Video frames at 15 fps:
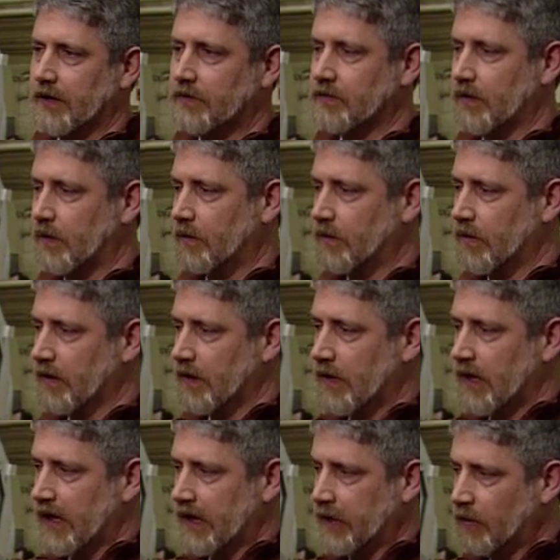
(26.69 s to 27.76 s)
and so
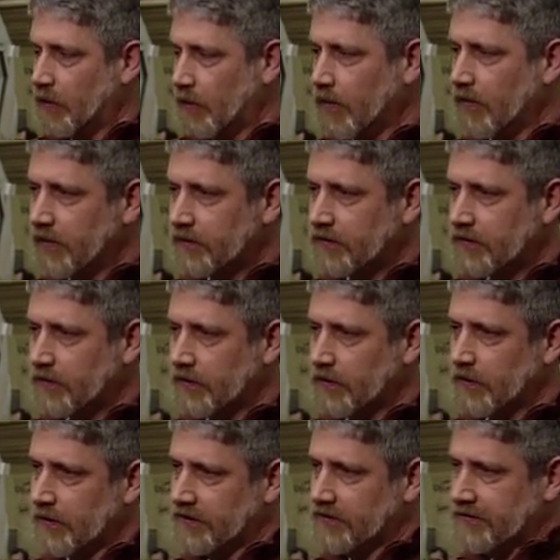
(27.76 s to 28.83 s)
in order
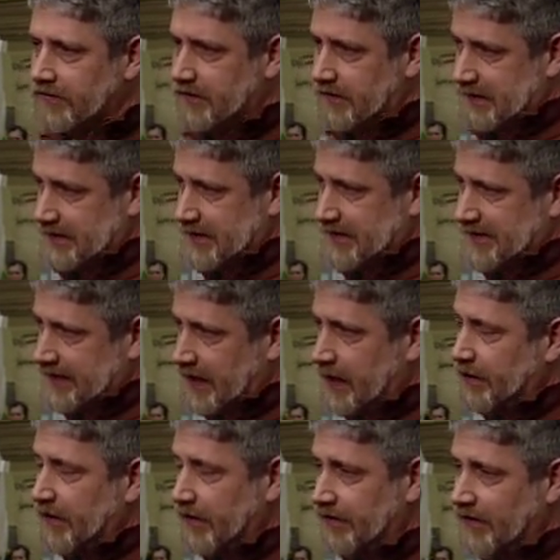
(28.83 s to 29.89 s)
to set
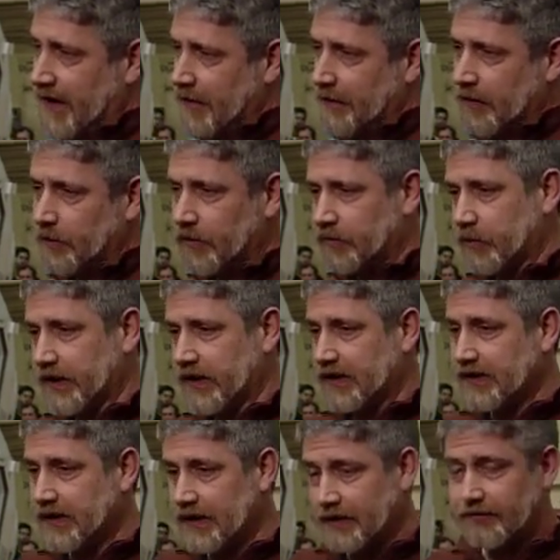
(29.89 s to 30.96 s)
up an environment which we
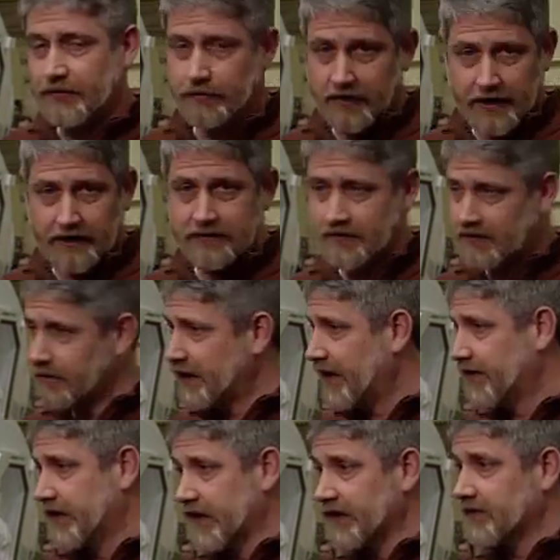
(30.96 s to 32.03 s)
can get information
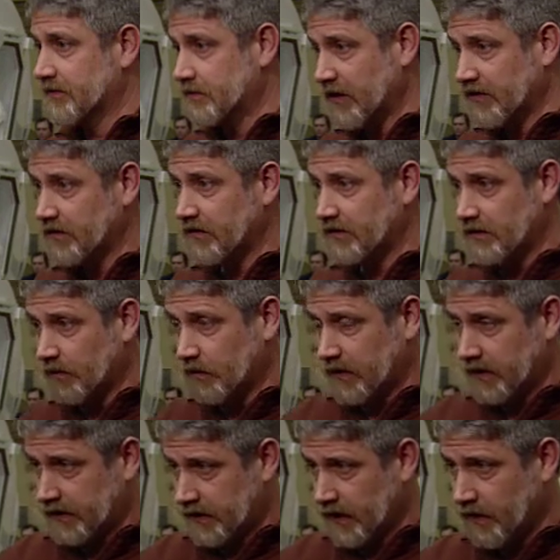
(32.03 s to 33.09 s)
about the next missions that we're
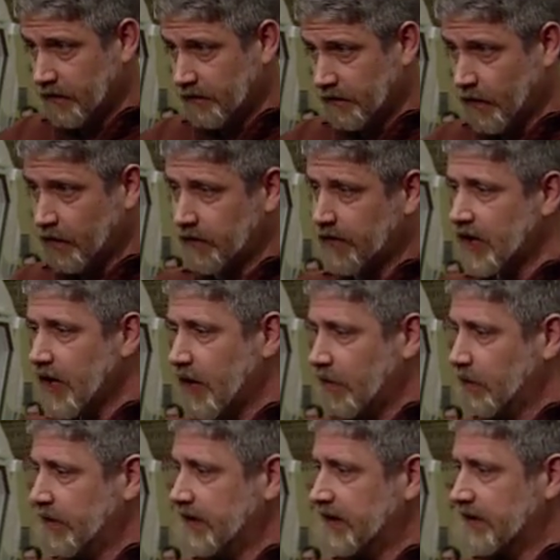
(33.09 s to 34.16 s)
going to go forward,
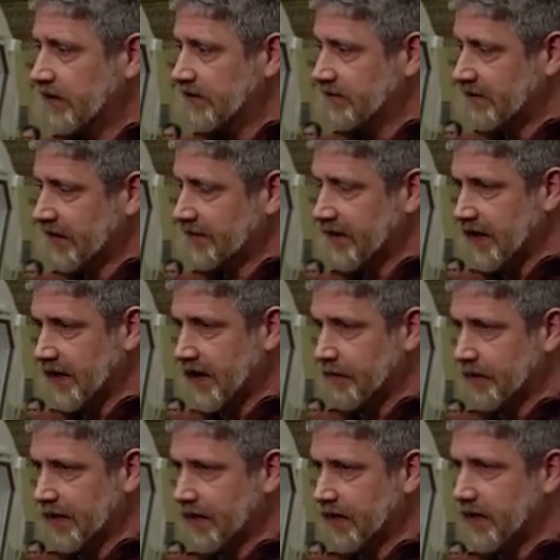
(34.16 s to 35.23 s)
we need to set that
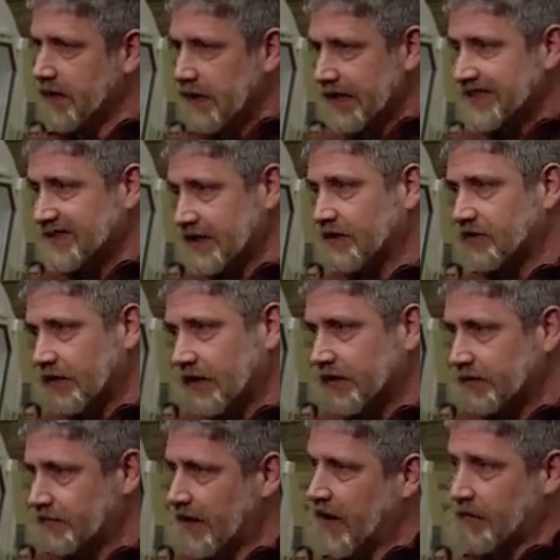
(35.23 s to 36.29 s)
up in a digital
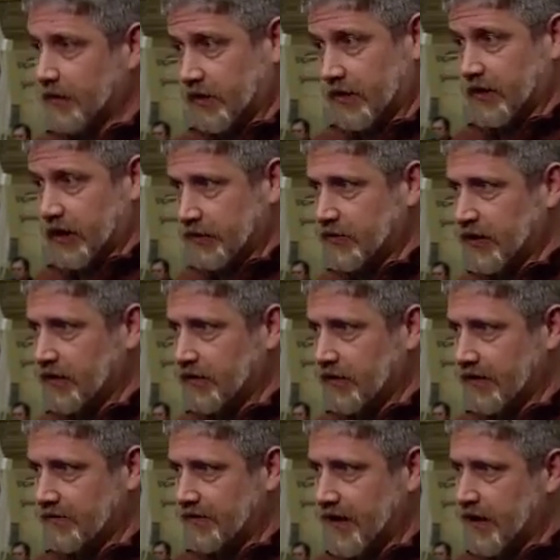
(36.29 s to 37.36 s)
environment or a
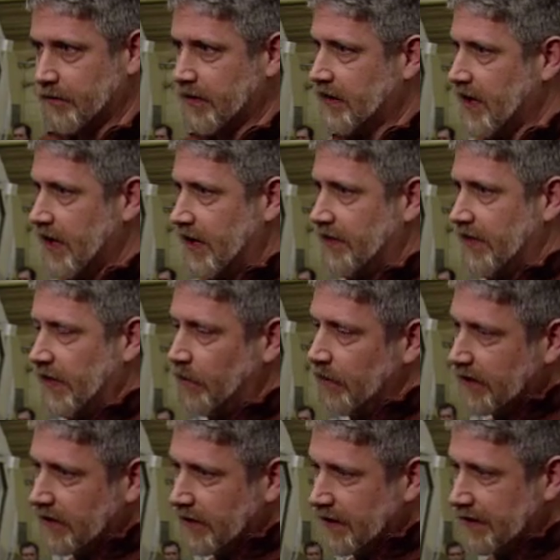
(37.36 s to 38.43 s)
computer environment that
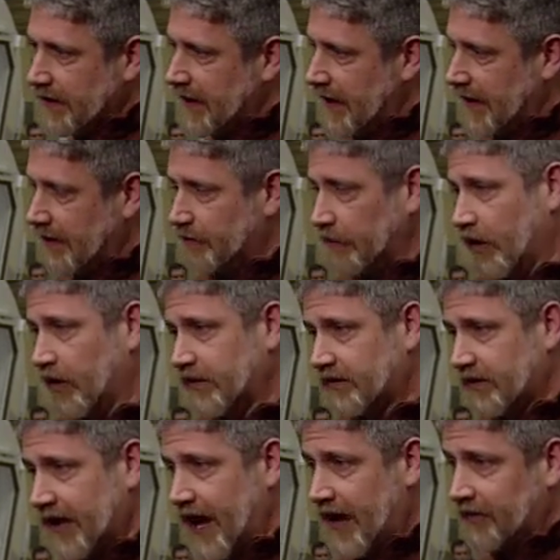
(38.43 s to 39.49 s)
we can immerse
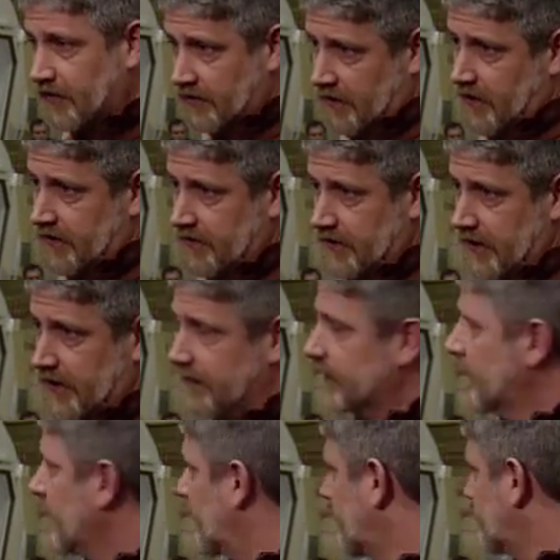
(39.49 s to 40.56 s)
the astronauts in.
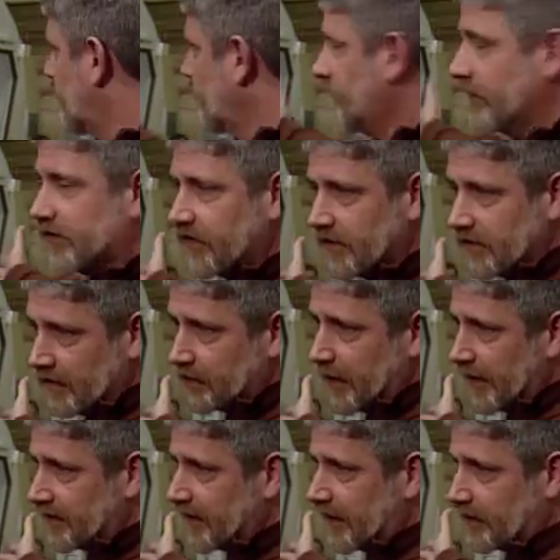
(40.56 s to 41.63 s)
And so this is the
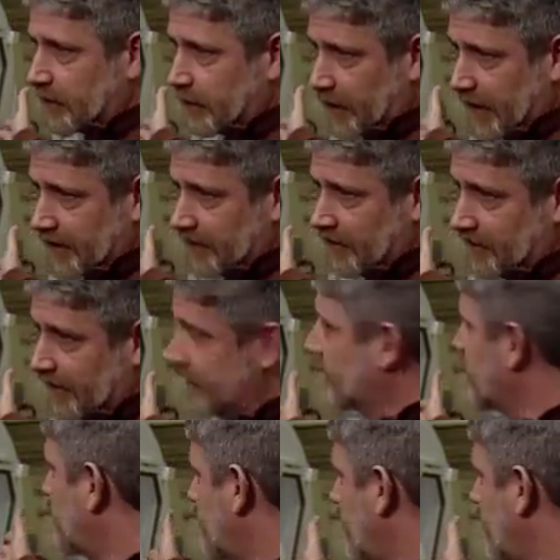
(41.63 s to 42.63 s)
space exploration vehicle